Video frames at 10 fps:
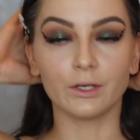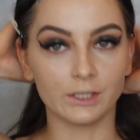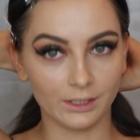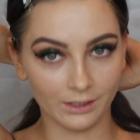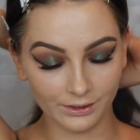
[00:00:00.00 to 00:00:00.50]

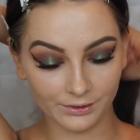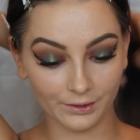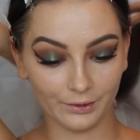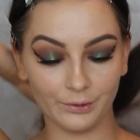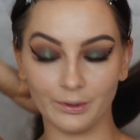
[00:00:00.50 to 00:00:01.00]
Okay guys,
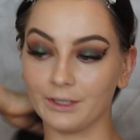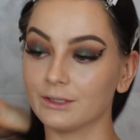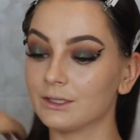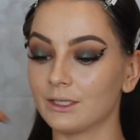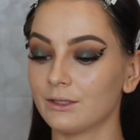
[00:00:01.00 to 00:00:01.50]
so I
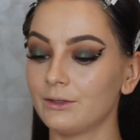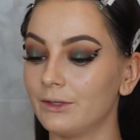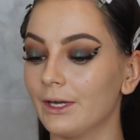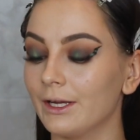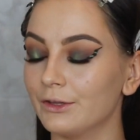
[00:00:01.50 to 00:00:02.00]
can tell you
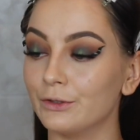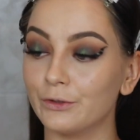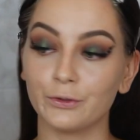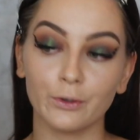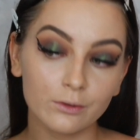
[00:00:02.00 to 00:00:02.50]
that
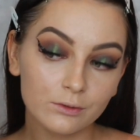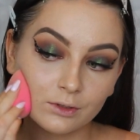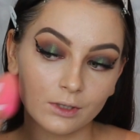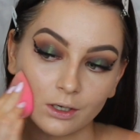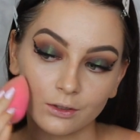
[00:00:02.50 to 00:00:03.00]

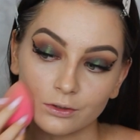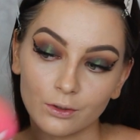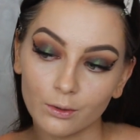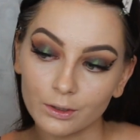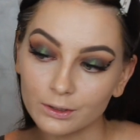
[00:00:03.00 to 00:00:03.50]
those are
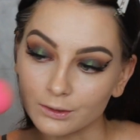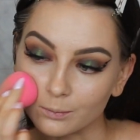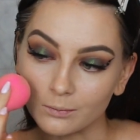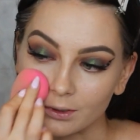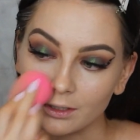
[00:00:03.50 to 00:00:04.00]
not a good
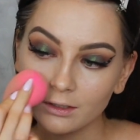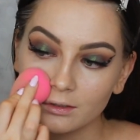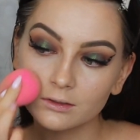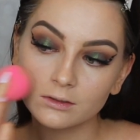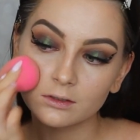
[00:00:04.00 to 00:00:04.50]

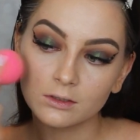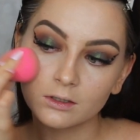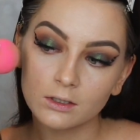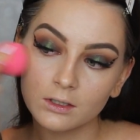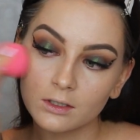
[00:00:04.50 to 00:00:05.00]
mix.
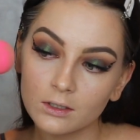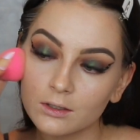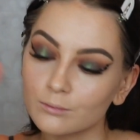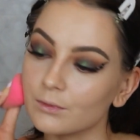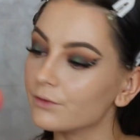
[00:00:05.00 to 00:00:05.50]

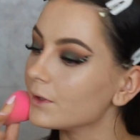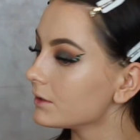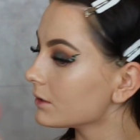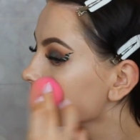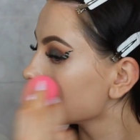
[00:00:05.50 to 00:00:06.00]
My
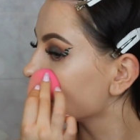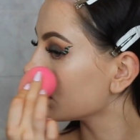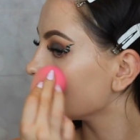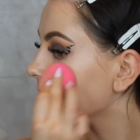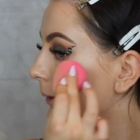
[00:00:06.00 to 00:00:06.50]
face is
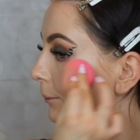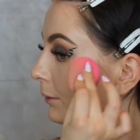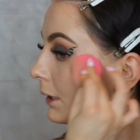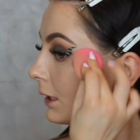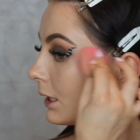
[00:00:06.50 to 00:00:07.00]
looking a
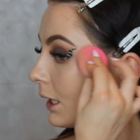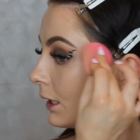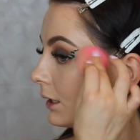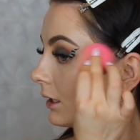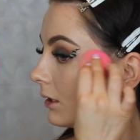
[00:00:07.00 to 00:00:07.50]
bit
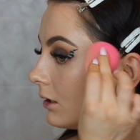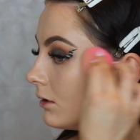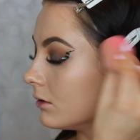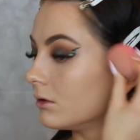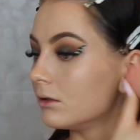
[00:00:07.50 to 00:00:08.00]
cakey.
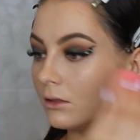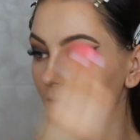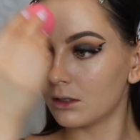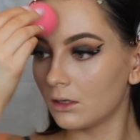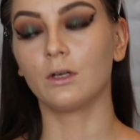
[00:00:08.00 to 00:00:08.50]

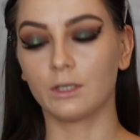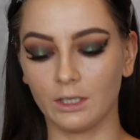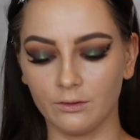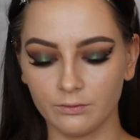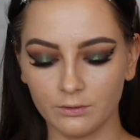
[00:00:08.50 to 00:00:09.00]

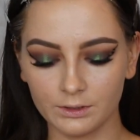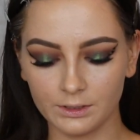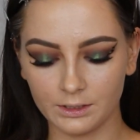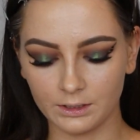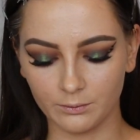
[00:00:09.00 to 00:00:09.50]
Okay, and for
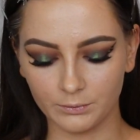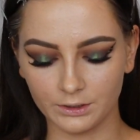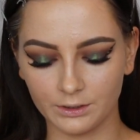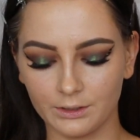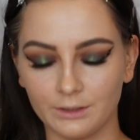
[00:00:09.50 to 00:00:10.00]
concealer, I'm
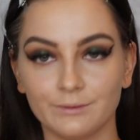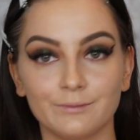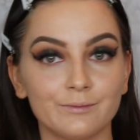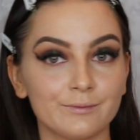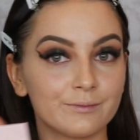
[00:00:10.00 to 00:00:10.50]
gonna
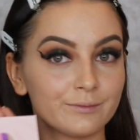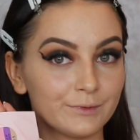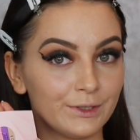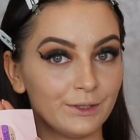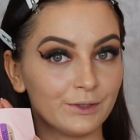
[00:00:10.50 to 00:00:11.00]

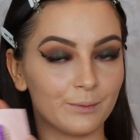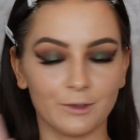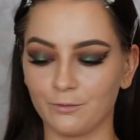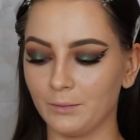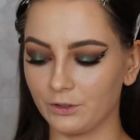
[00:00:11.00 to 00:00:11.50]
use a
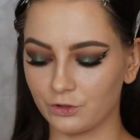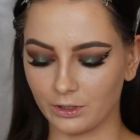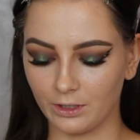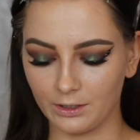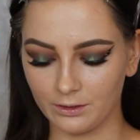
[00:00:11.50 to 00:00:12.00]
bit of my
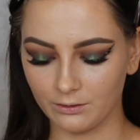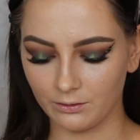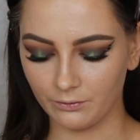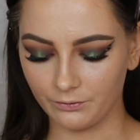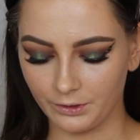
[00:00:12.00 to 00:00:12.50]

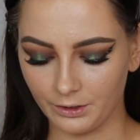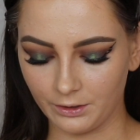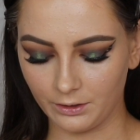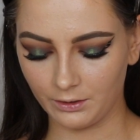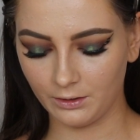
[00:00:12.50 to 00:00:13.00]
trial of
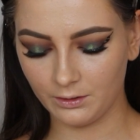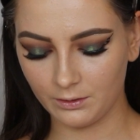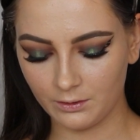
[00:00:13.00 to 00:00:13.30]
the